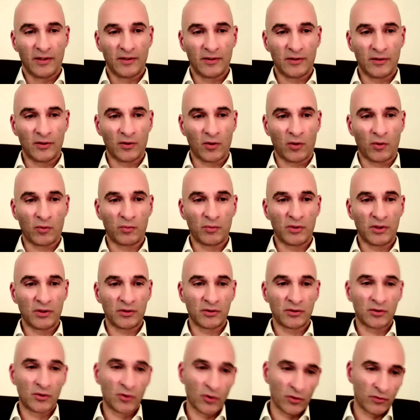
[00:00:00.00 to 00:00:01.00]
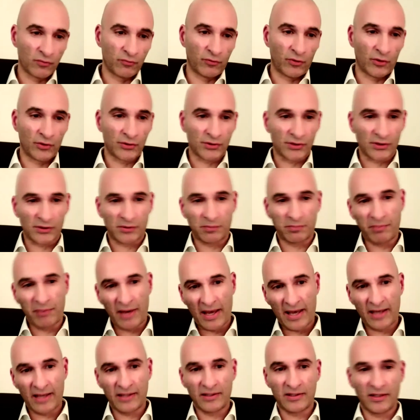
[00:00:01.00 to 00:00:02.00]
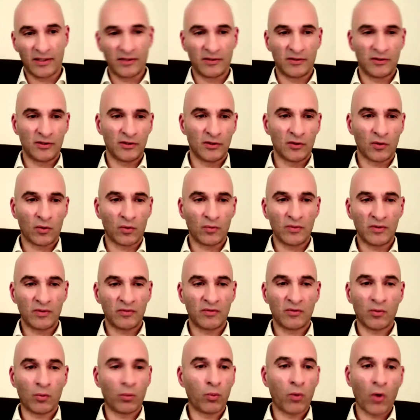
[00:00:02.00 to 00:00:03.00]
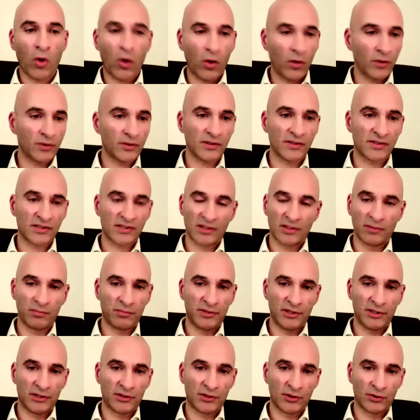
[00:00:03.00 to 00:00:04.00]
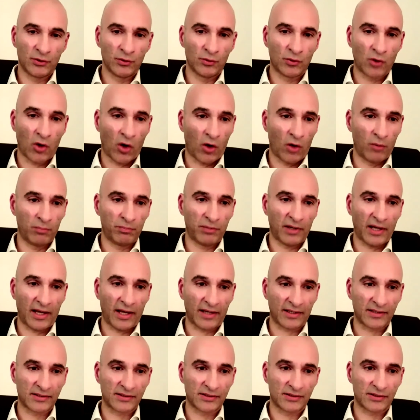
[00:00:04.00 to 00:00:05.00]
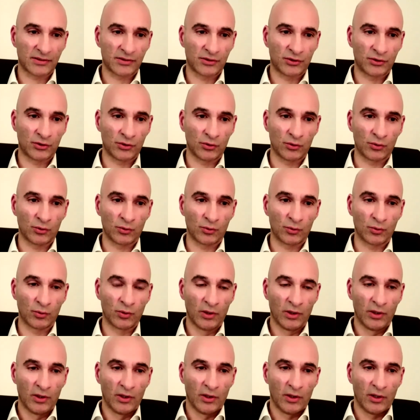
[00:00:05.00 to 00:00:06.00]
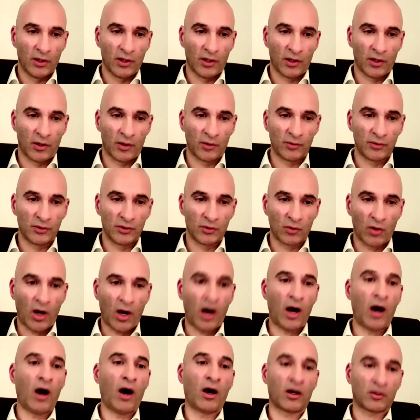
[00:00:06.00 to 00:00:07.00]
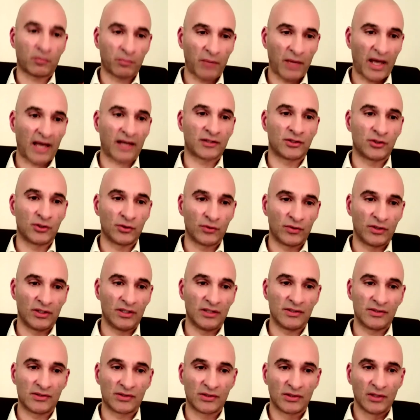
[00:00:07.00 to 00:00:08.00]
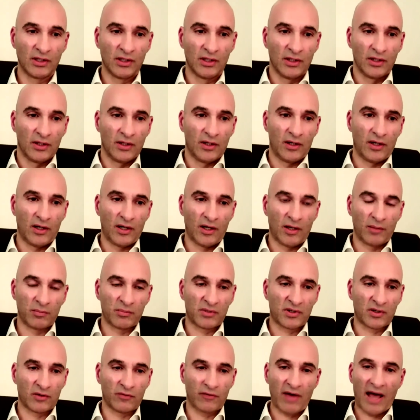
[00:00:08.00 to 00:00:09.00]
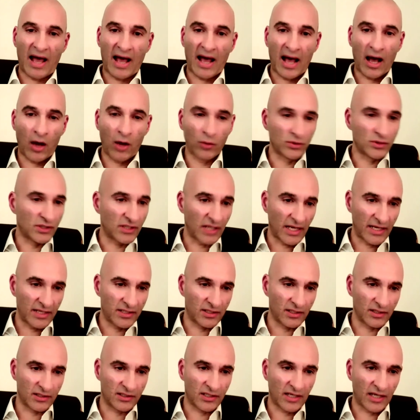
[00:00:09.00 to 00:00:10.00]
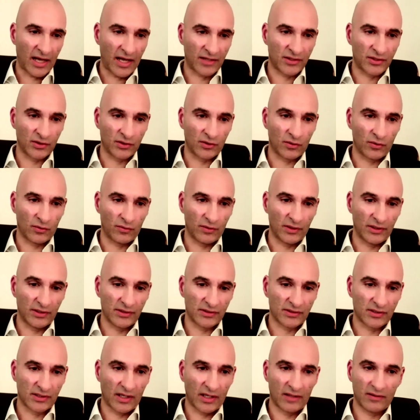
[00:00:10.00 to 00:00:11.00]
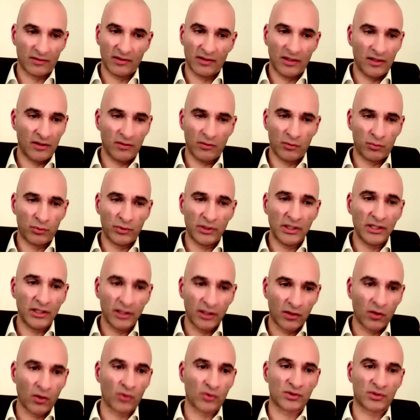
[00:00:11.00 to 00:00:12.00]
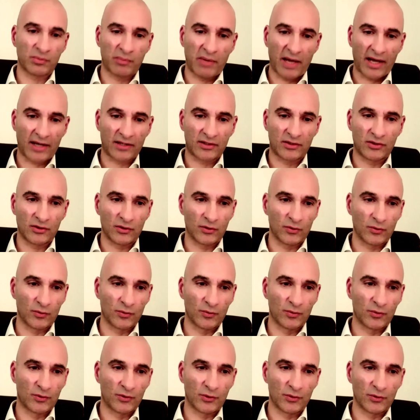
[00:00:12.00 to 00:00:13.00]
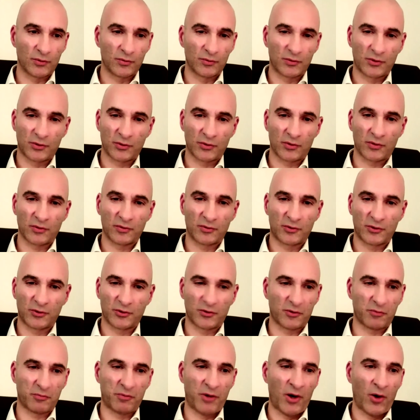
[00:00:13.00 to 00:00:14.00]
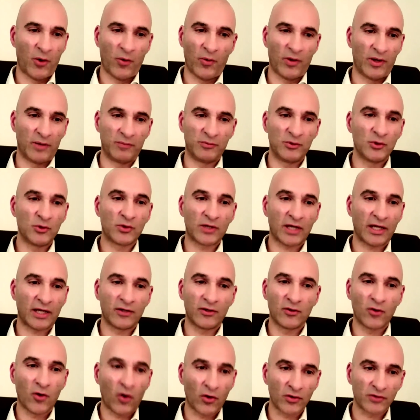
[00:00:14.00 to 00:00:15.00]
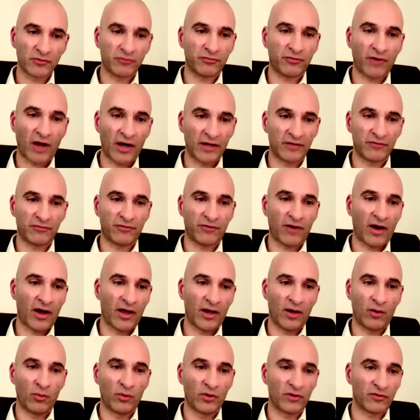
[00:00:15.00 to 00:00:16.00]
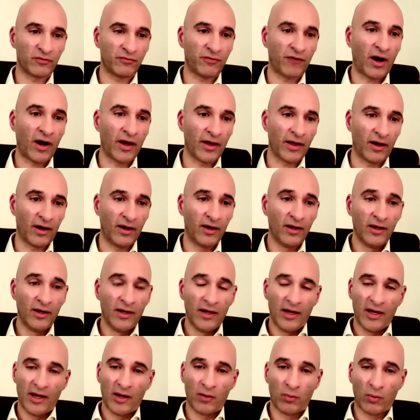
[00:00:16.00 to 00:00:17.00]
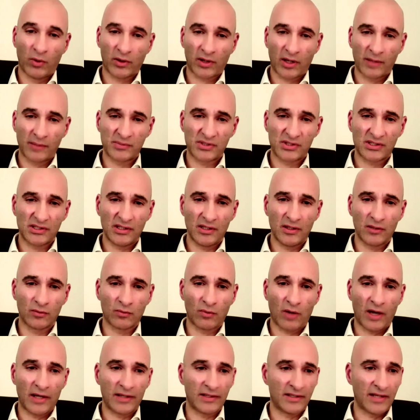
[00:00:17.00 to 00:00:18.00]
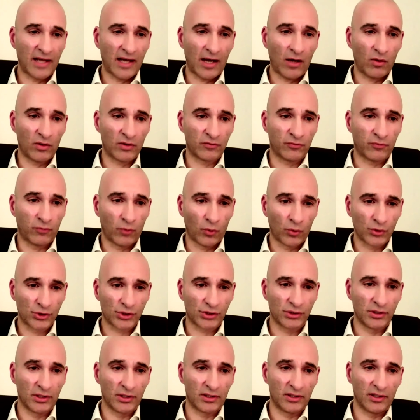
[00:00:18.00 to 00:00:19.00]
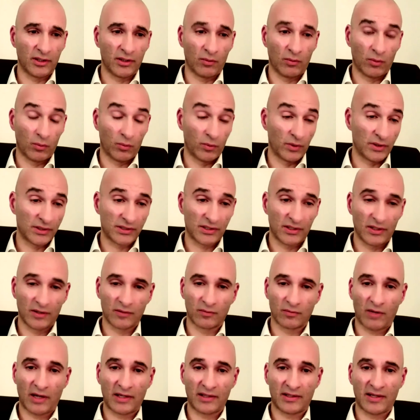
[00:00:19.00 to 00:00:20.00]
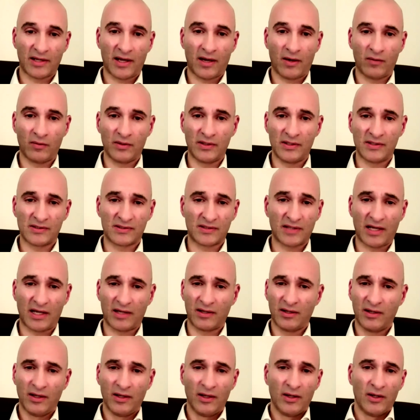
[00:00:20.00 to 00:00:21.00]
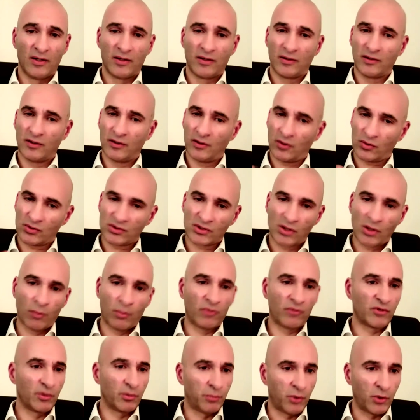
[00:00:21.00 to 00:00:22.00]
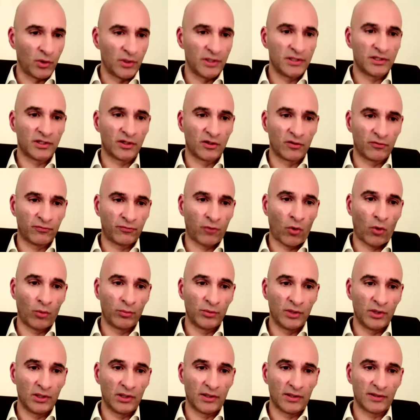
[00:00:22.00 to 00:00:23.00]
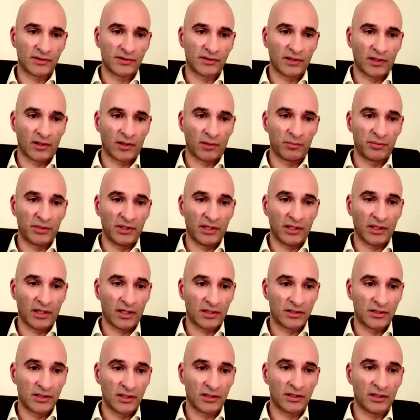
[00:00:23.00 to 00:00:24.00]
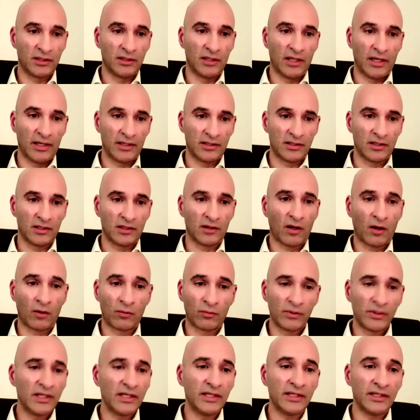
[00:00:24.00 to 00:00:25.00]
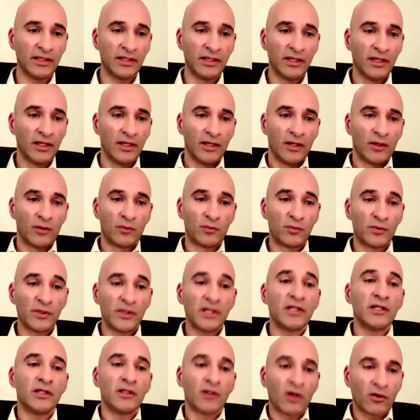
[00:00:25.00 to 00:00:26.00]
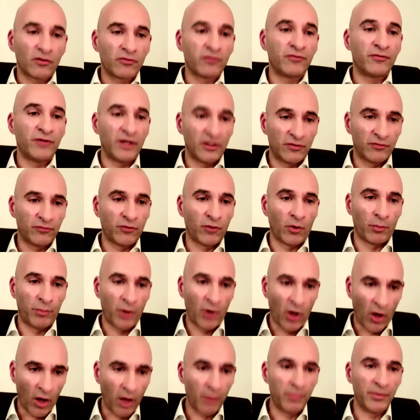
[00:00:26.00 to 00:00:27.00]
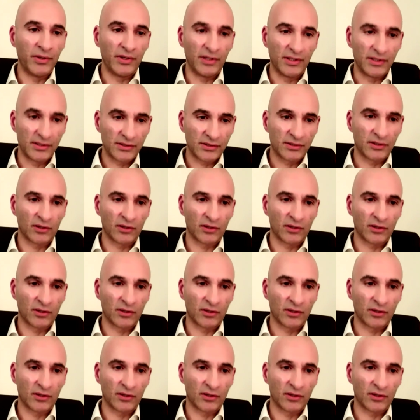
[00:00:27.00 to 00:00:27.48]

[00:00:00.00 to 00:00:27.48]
you know good versus bad and you know the world is simply too complex to uh, you know hark back to these um, kind of outdated categories. And it really goes back to, to, to, the, to the poem you cannot fight fire with fire. And what I'm seeing right now, unfortunately, and what we're seeing right now is that you know, some of the political formulas that are being articulated are really, really not fit for purpose.